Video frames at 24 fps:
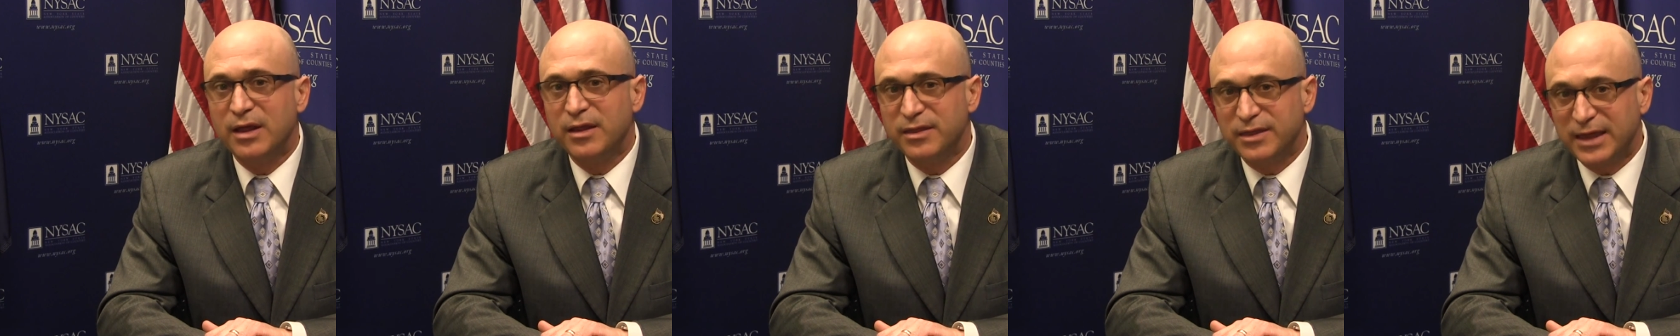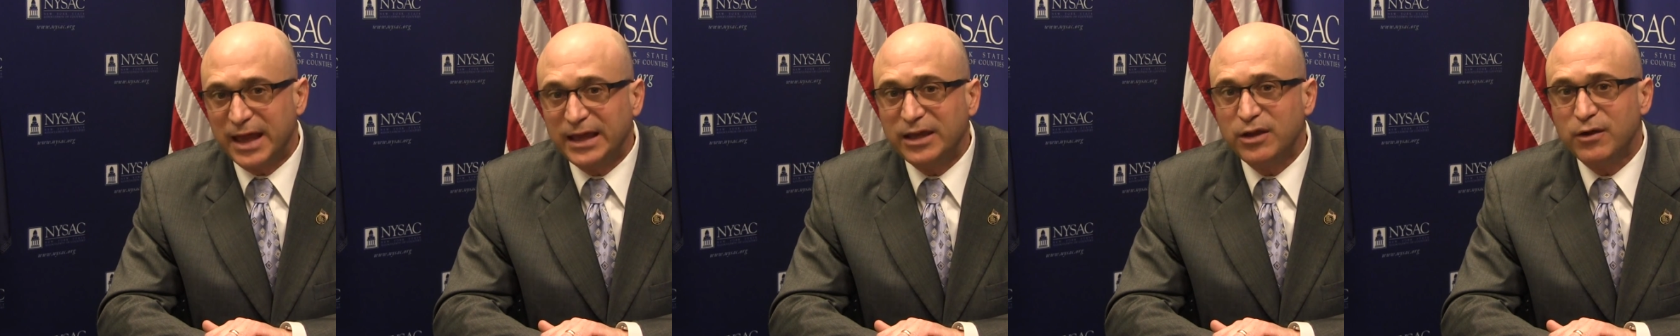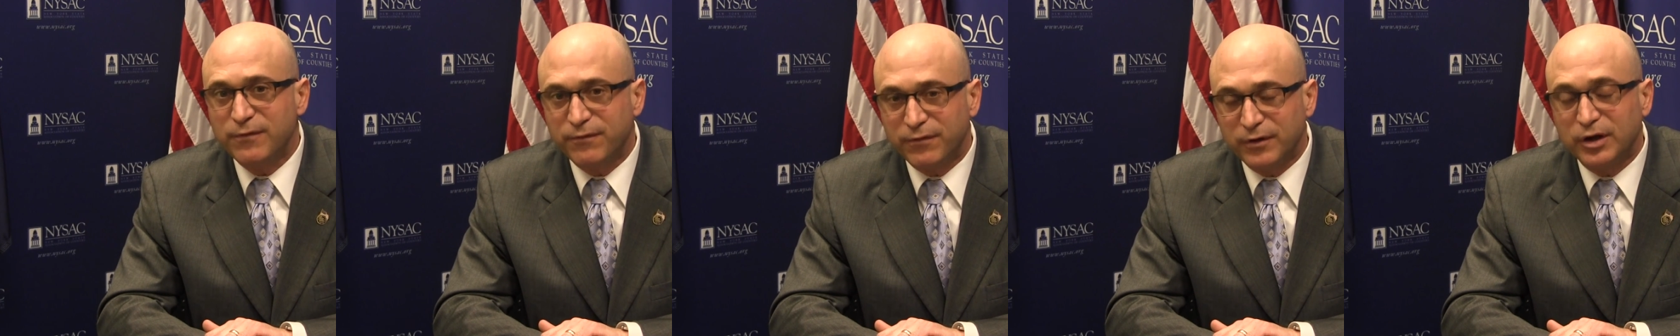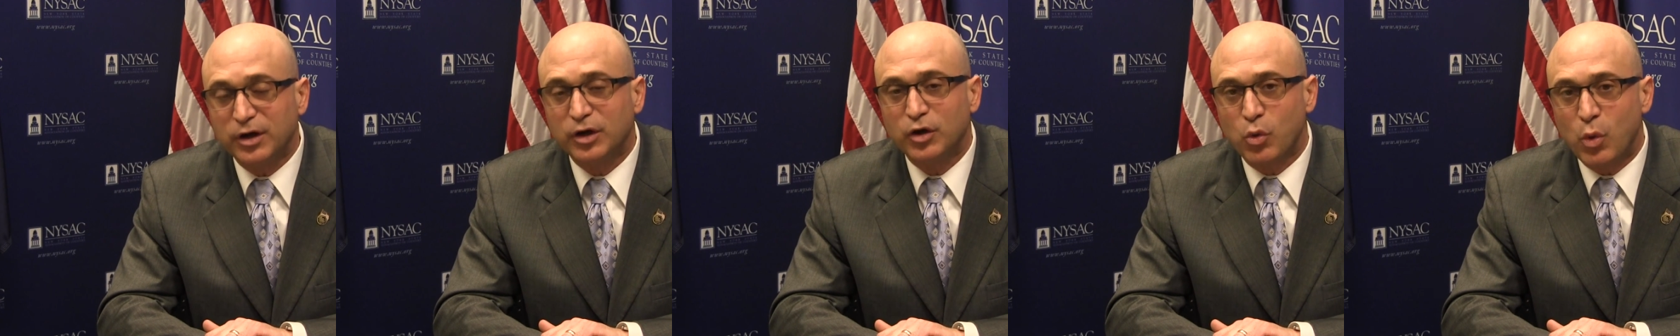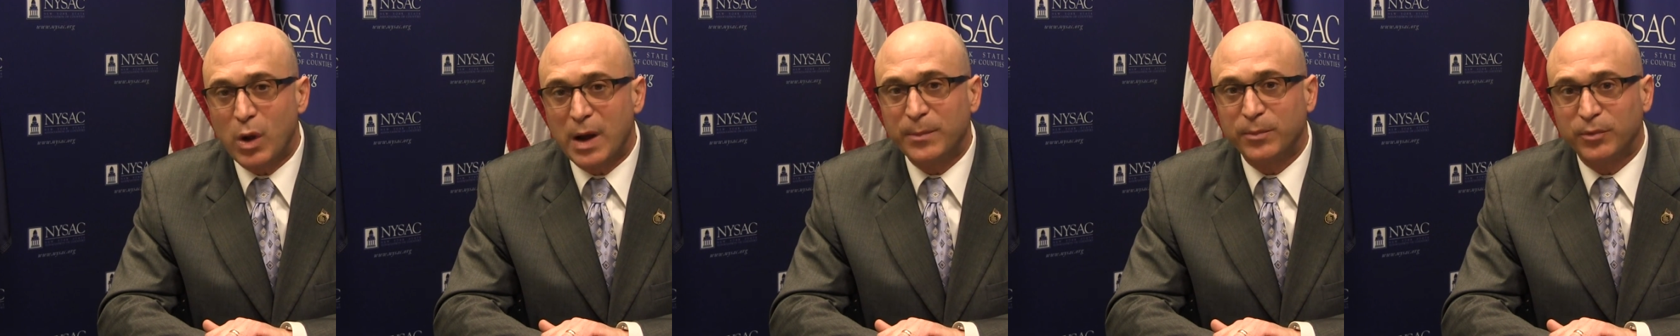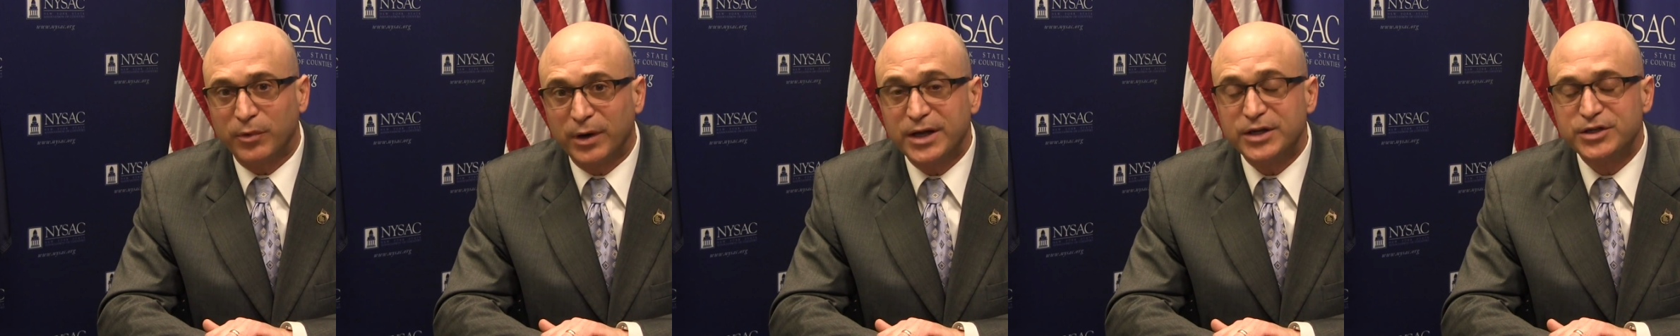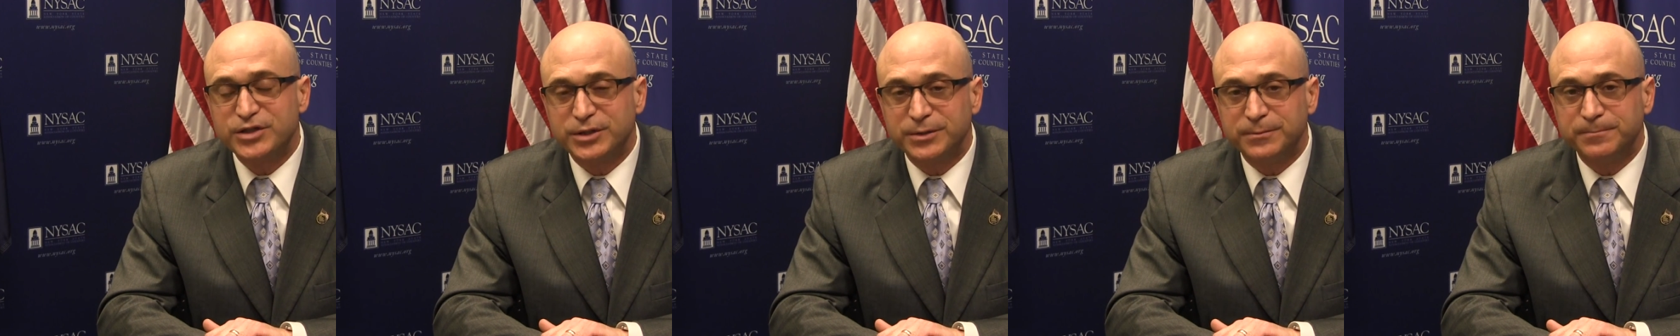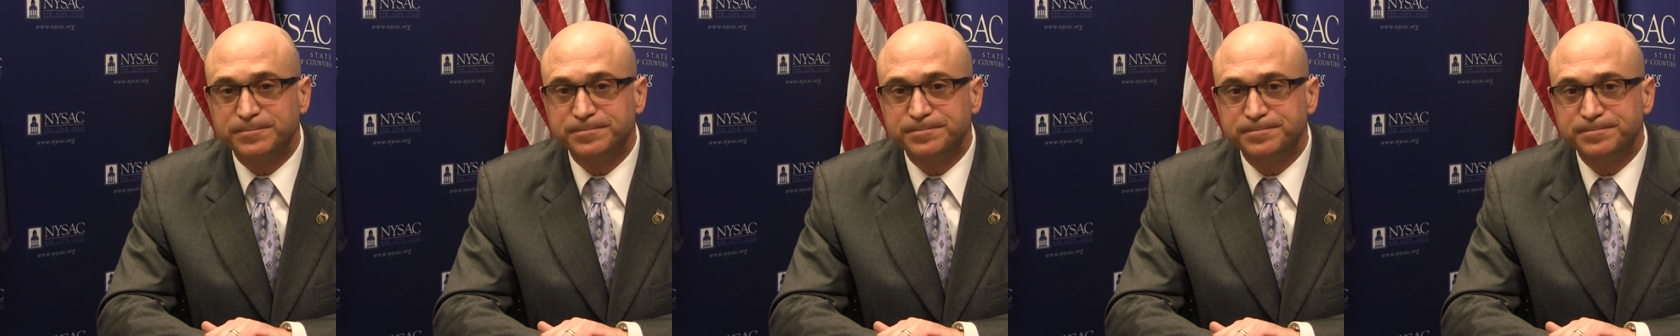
Thank you for your cooperation.